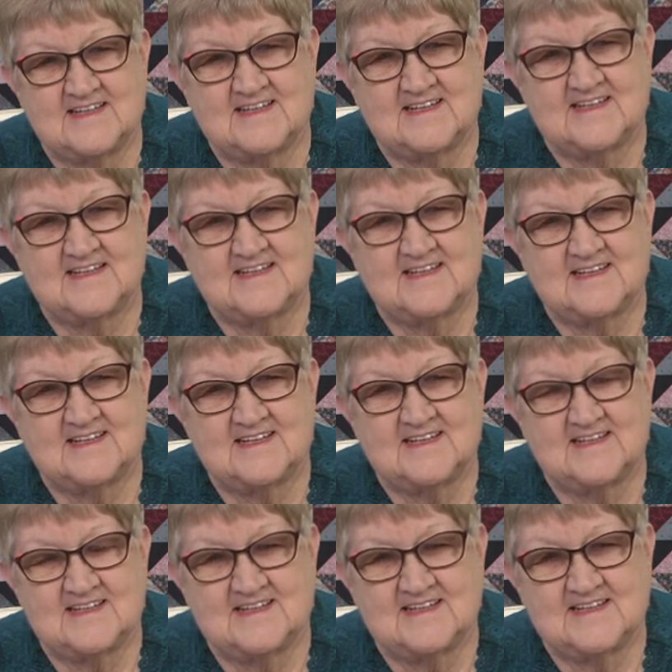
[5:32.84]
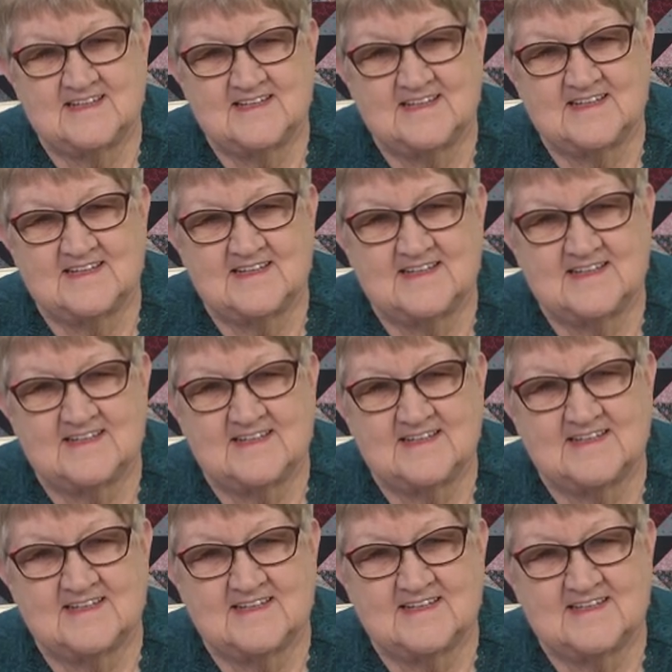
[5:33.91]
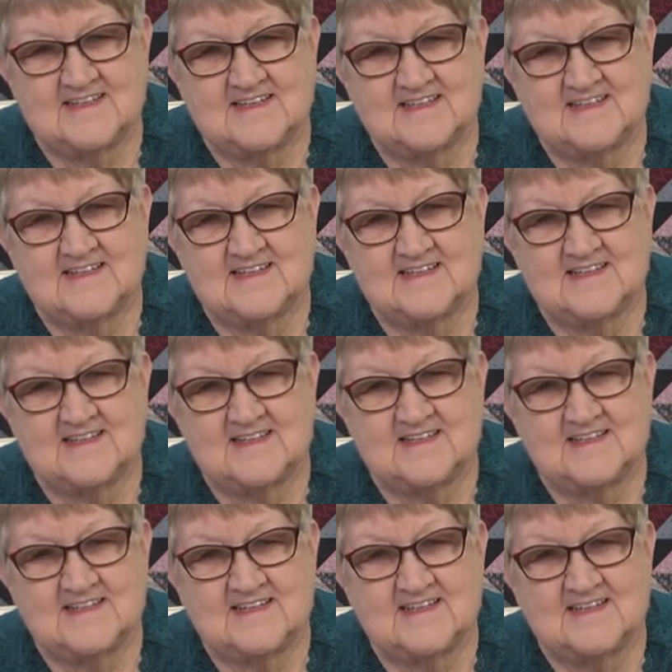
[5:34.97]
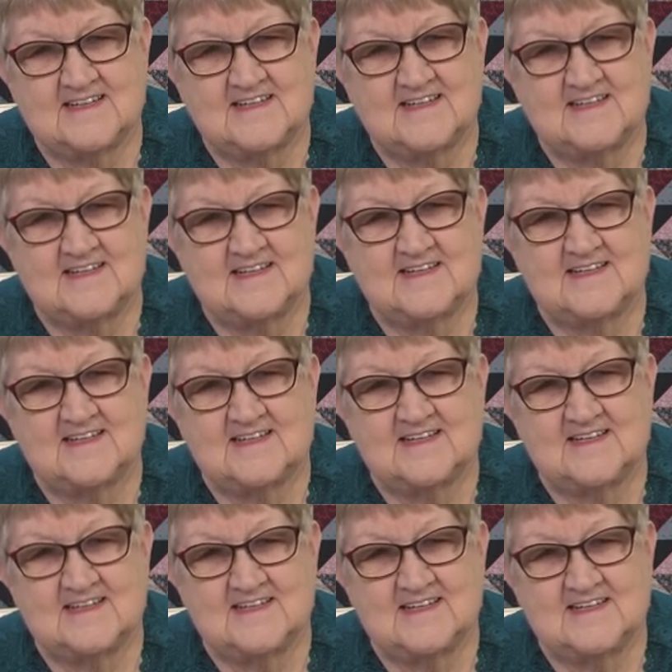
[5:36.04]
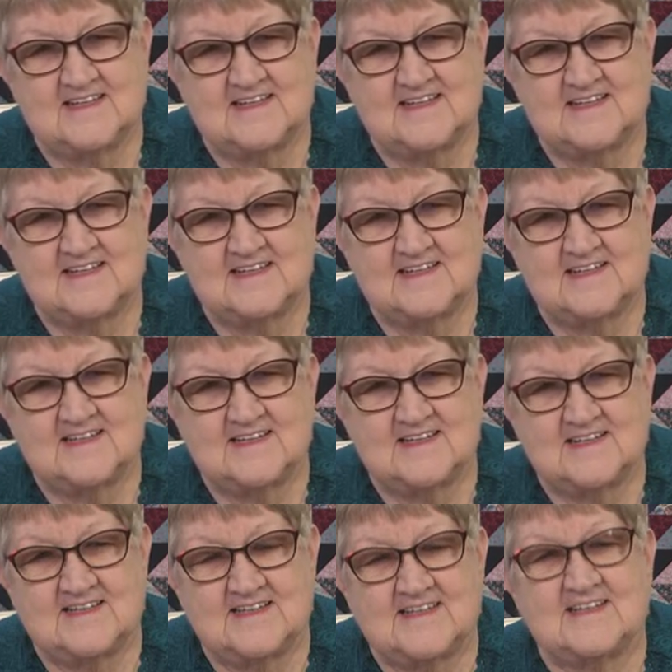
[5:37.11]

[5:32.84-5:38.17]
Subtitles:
(silent)